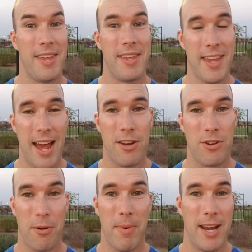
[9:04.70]
Yet
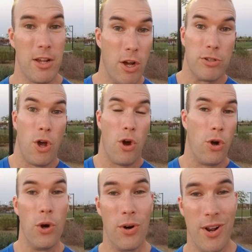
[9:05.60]
your money goes
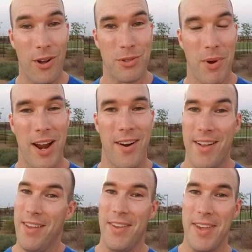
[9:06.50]
who knows where,
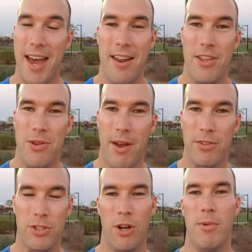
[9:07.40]
yet you have
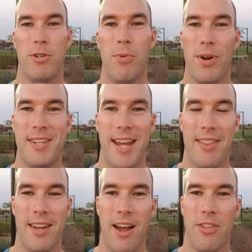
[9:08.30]
so much more debt
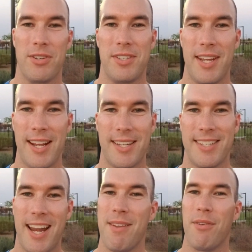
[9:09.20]
than other states, it's
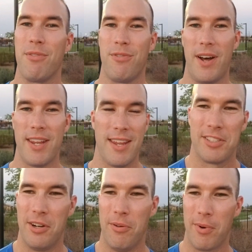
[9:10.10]
not even funny.
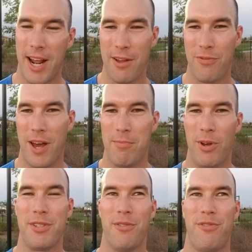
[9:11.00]
So what I find
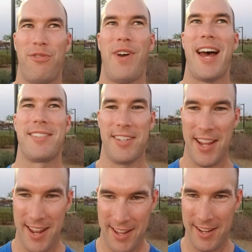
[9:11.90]
most
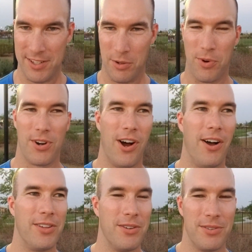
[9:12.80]
fascinating is the word I'll
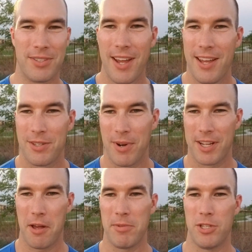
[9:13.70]
use. So when it
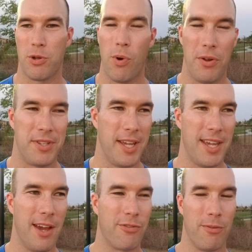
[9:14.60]
comes to these quotes they
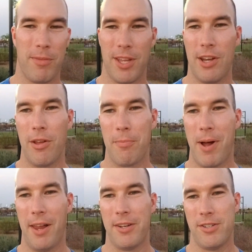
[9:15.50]
get from, you know, the
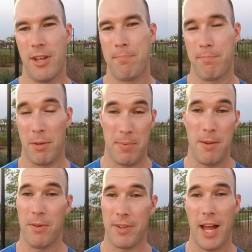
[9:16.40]
politicians that the
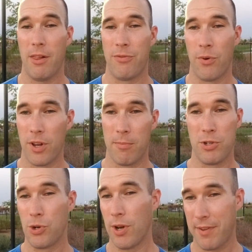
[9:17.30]
people of California, the
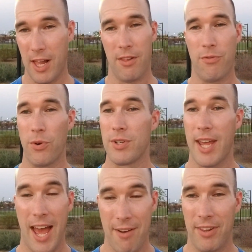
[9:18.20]
majority of Californians
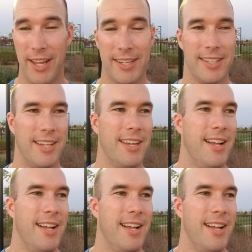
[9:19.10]
have elected,